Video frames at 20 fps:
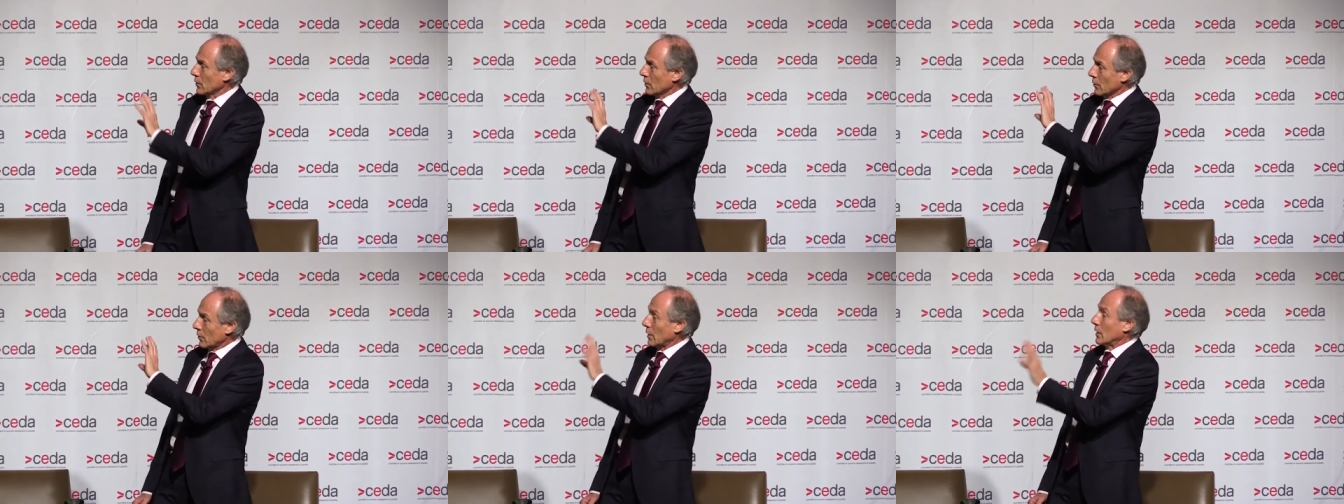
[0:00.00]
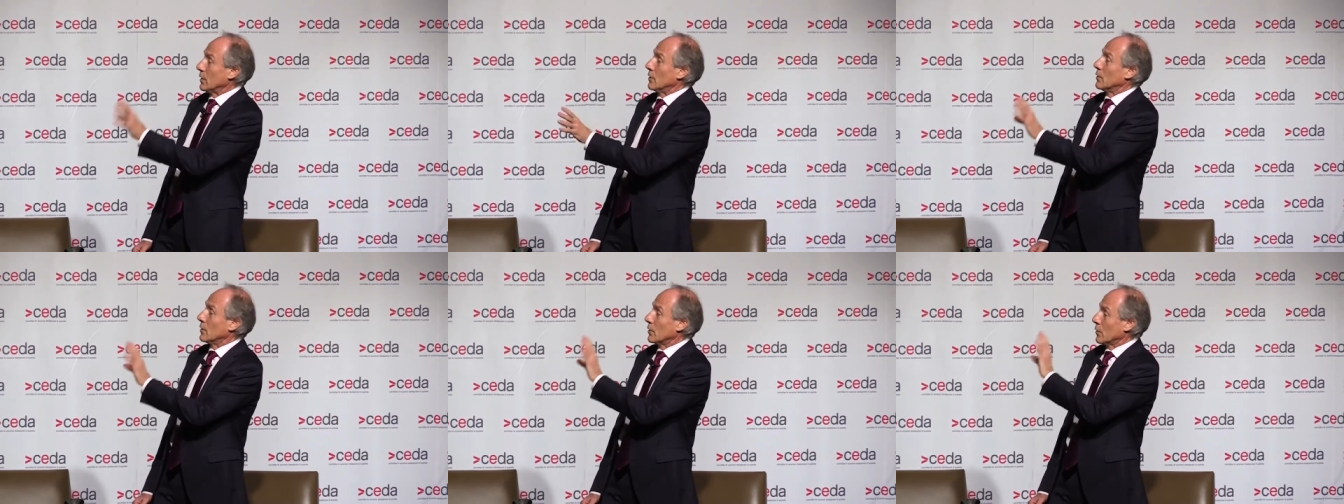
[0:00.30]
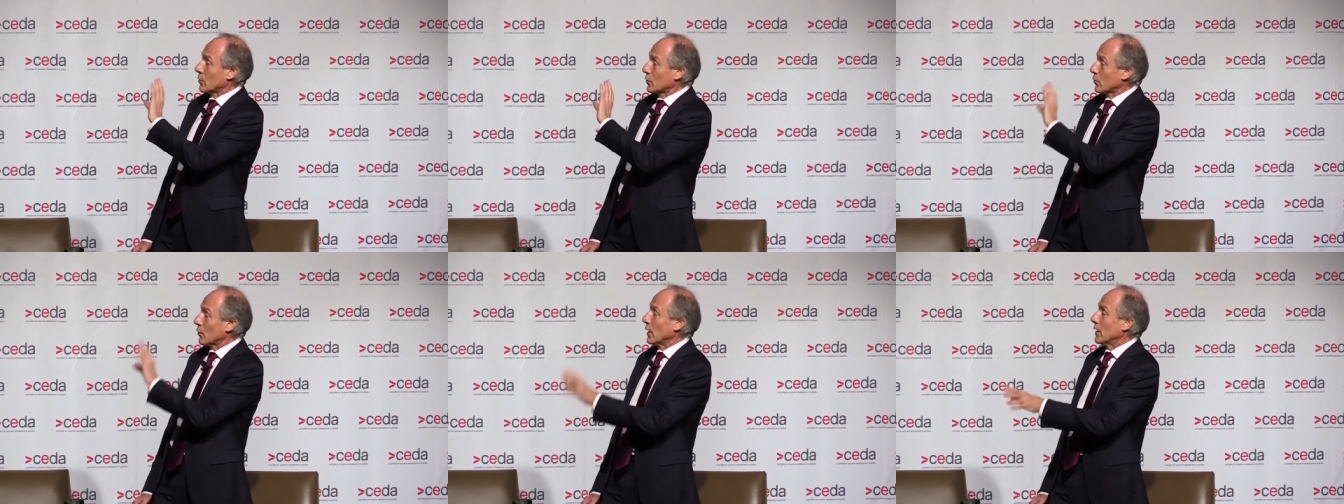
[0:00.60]
said that
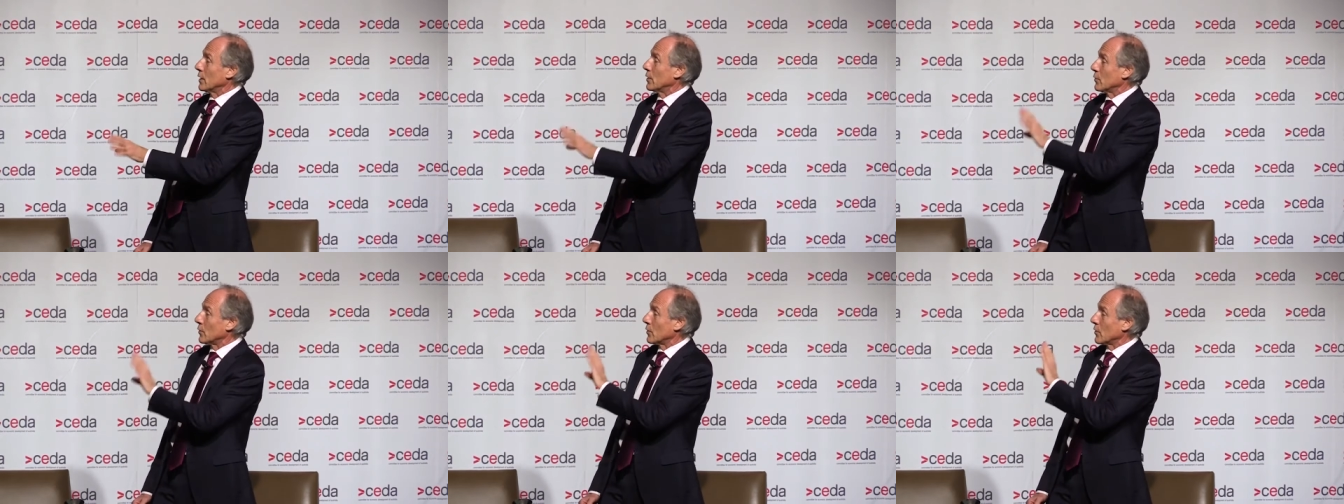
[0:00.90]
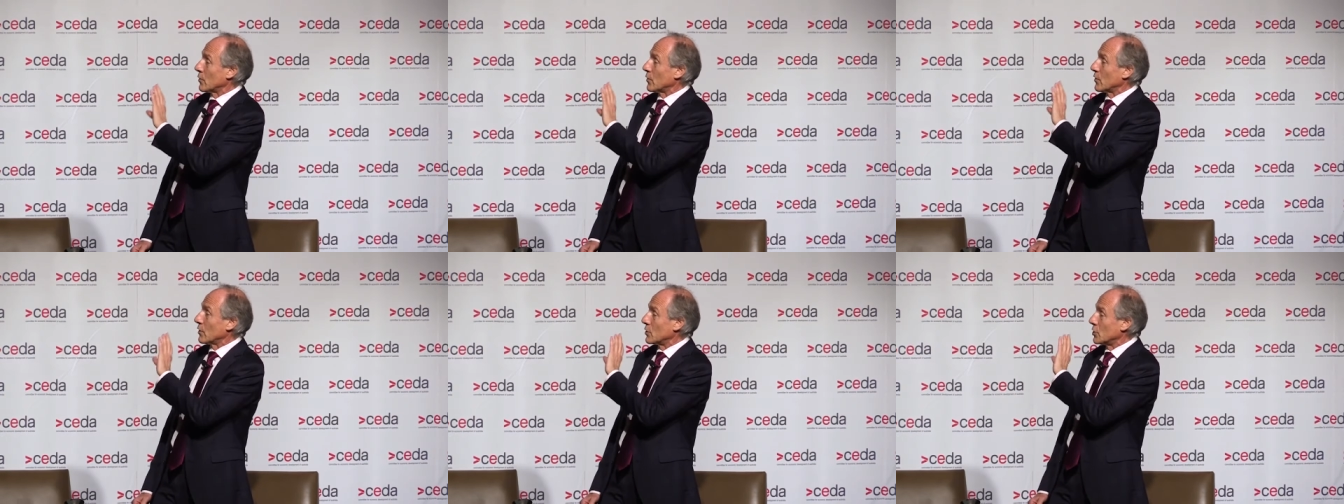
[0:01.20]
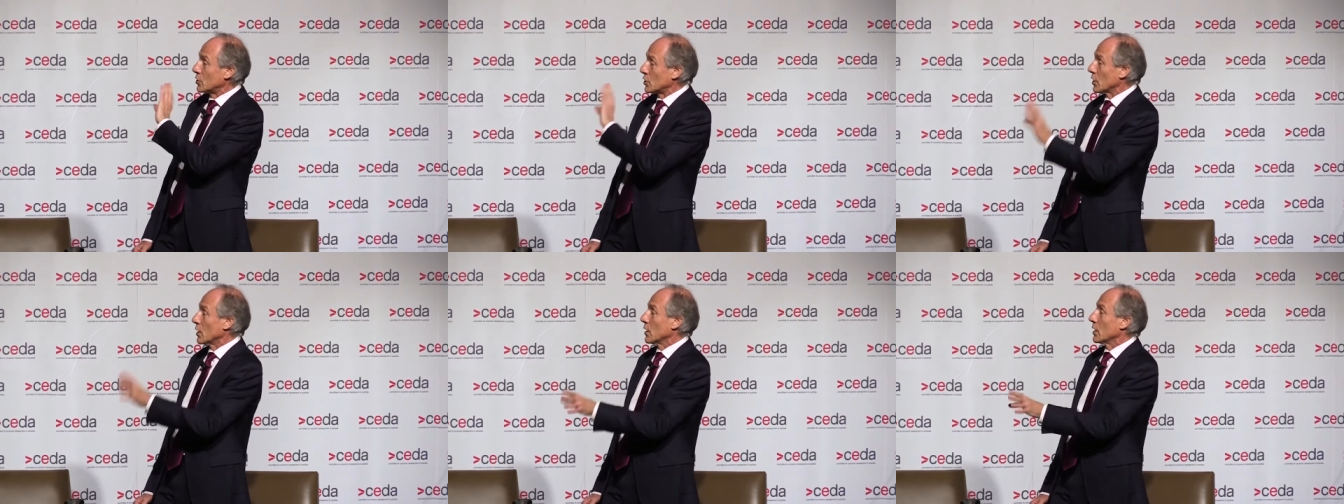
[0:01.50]
Australia is the
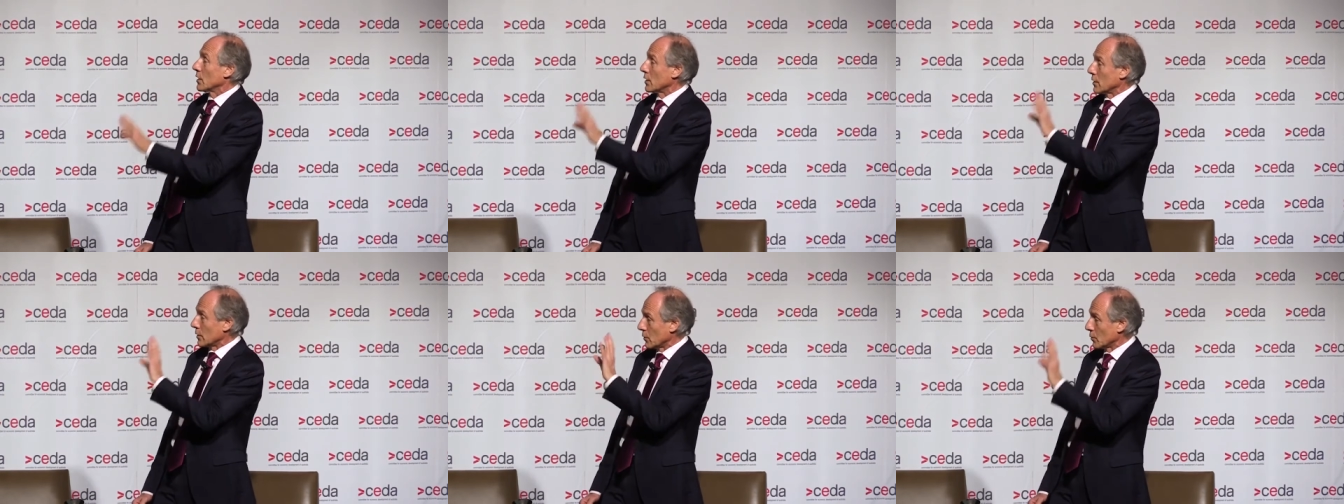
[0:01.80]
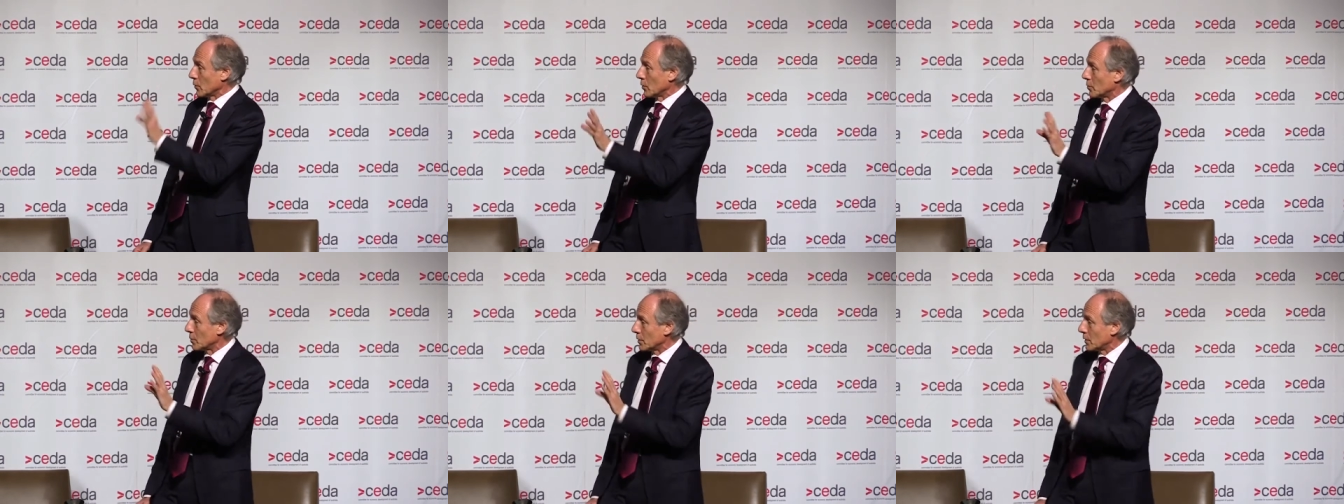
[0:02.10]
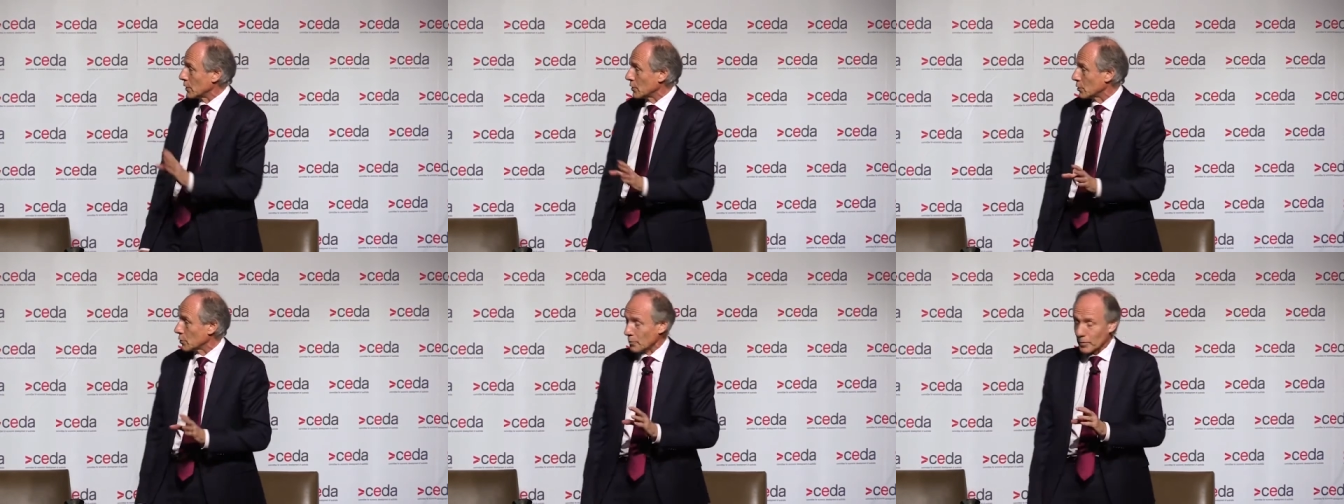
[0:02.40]
giant with
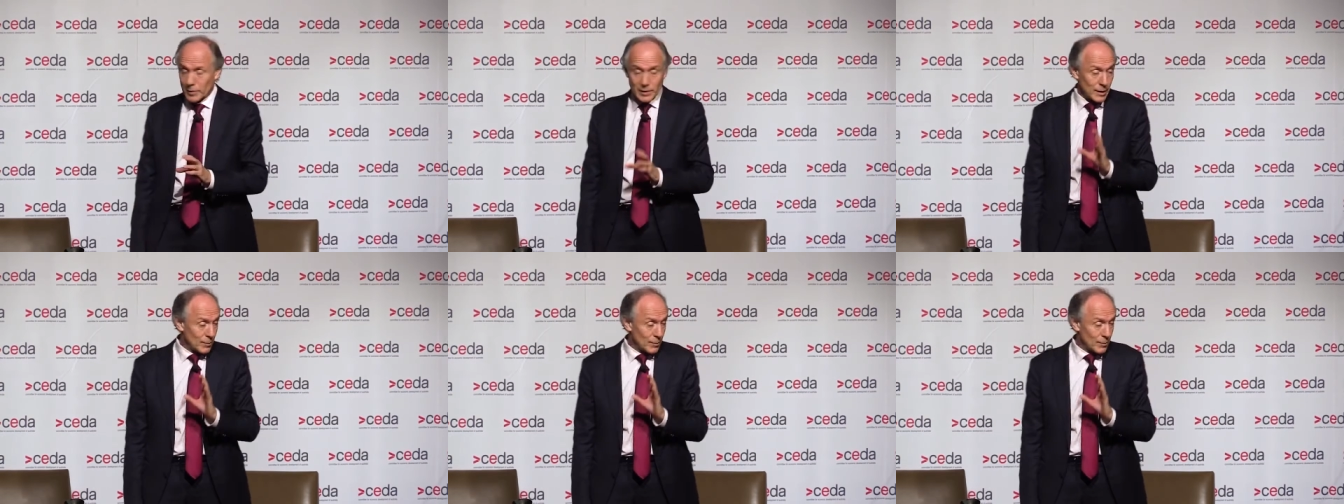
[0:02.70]
potential to